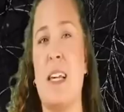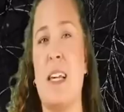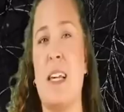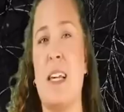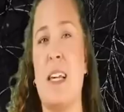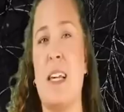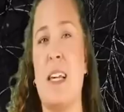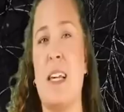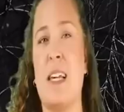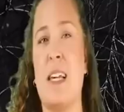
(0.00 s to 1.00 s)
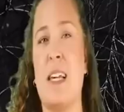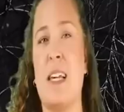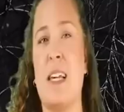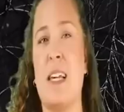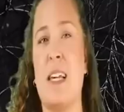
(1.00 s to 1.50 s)

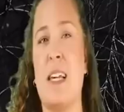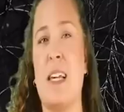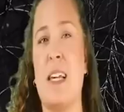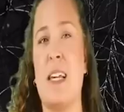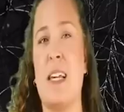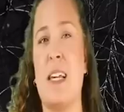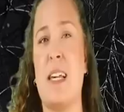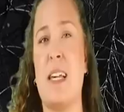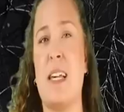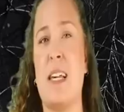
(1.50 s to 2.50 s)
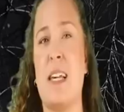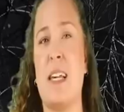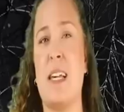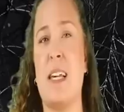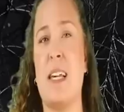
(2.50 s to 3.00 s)

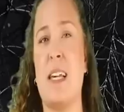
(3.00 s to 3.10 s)
[no speech]